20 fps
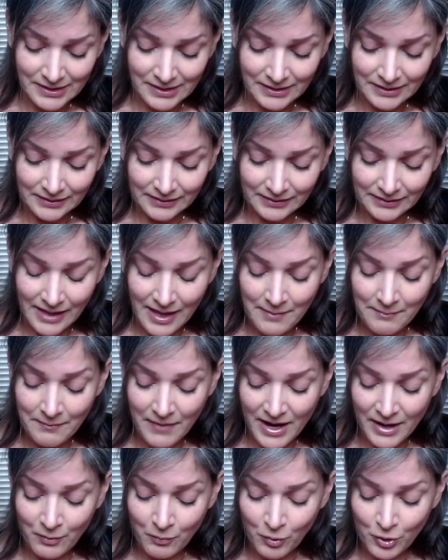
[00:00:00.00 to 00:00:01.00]
Let
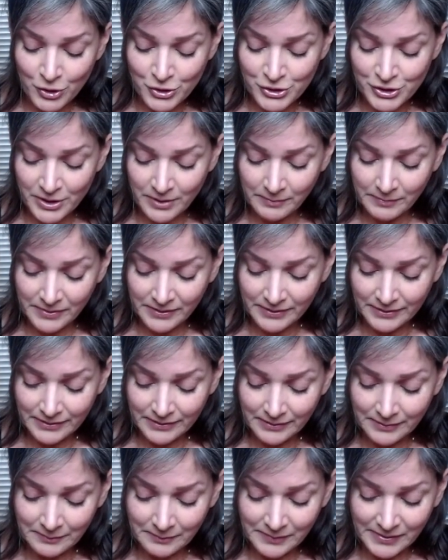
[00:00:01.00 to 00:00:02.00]
my worship
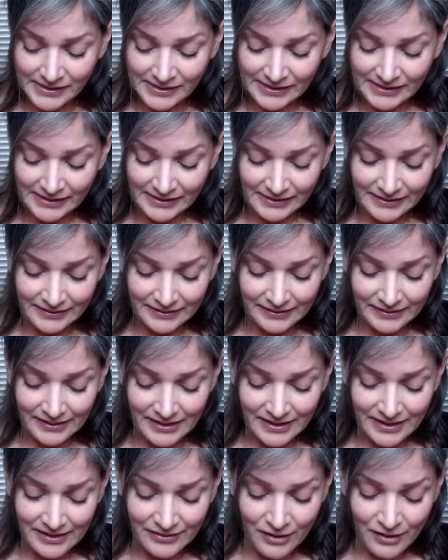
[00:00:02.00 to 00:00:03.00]
be
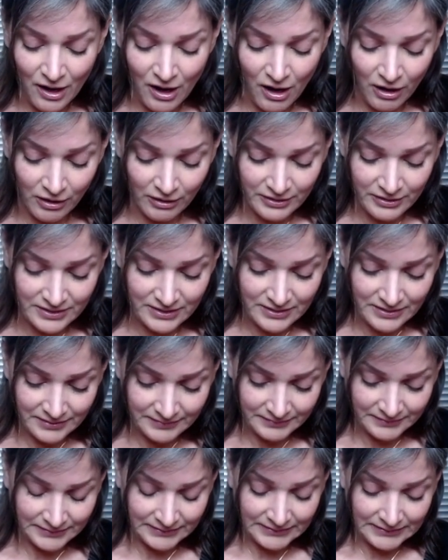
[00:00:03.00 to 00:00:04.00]
in the heart
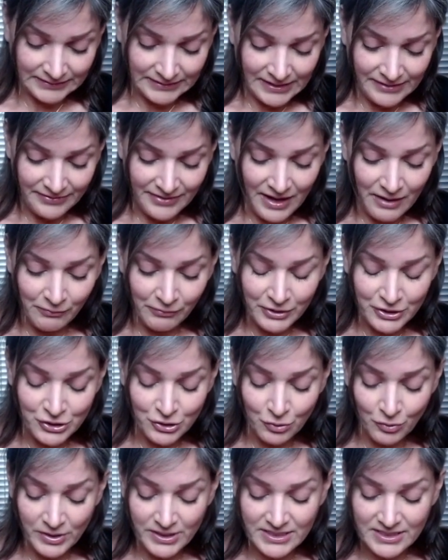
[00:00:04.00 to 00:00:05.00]
that
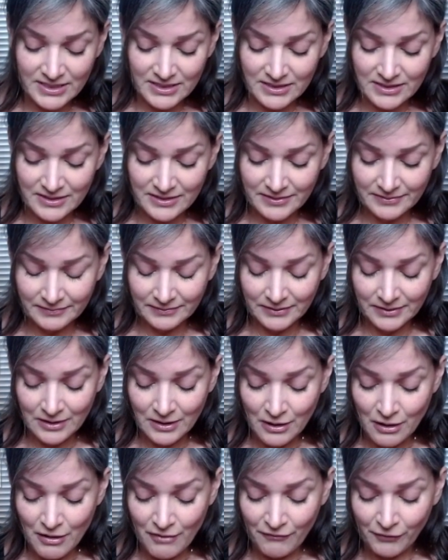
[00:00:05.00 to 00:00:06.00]
rejoices,
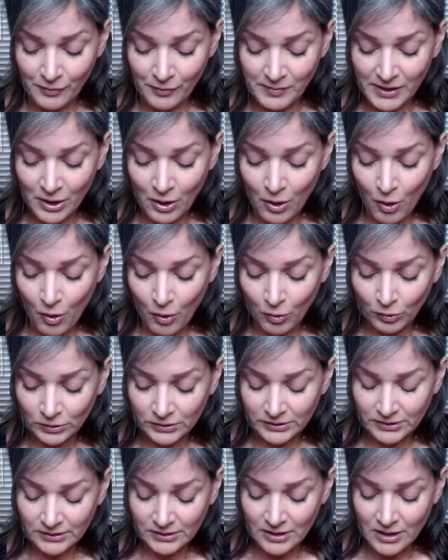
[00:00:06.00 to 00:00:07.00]
for
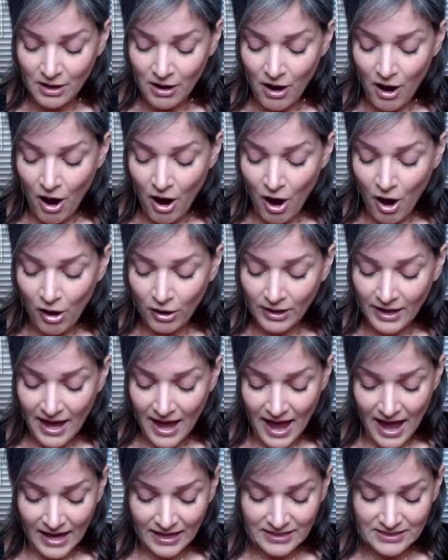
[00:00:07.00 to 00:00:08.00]
behold, all
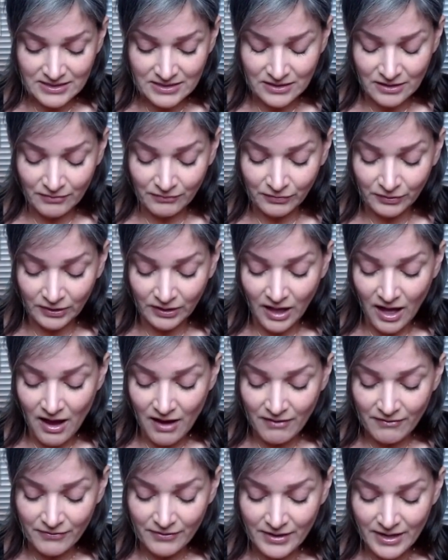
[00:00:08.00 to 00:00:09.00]
acts of
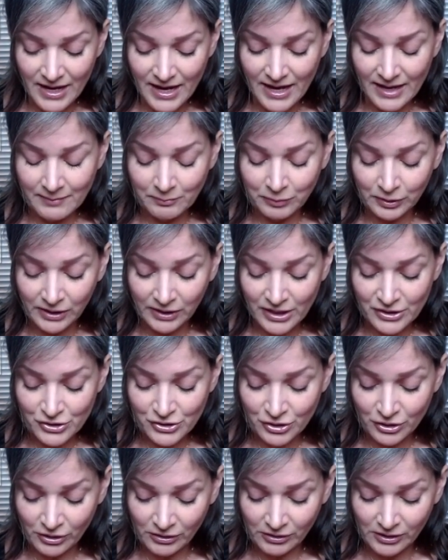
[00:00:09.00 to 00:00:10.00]
love and
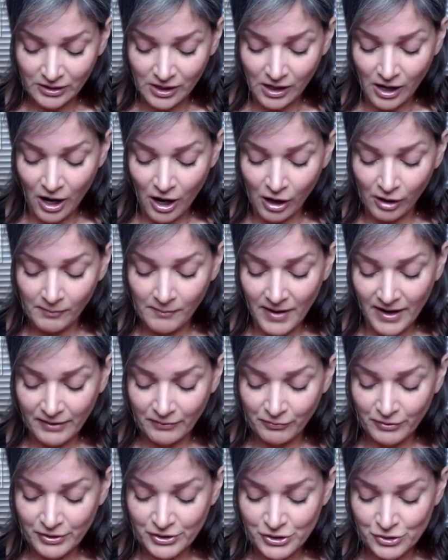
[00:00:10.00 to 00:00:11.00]
pleasure are my
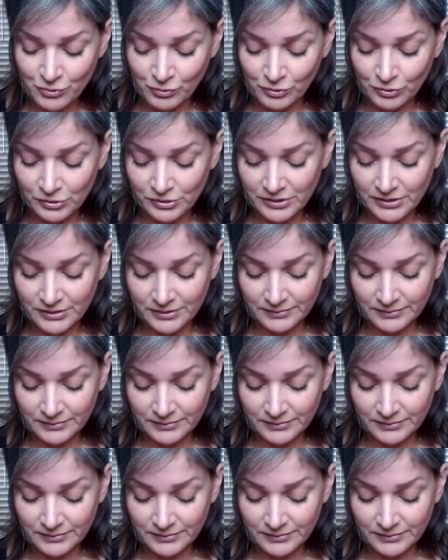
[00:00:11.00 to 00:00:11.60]
rituals.